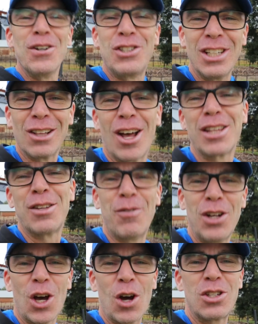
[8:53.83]
you did like the
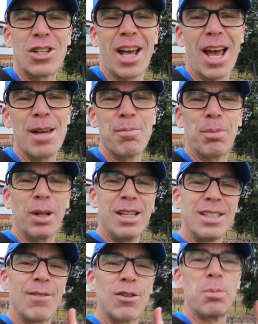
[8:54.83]
video today,
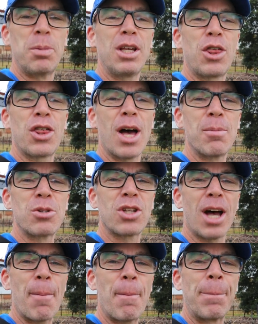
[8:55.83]
please give it a big thumbs
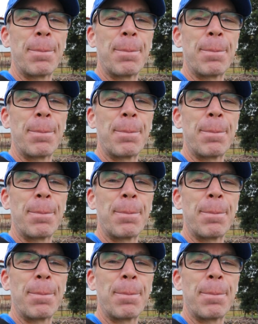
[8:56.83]
up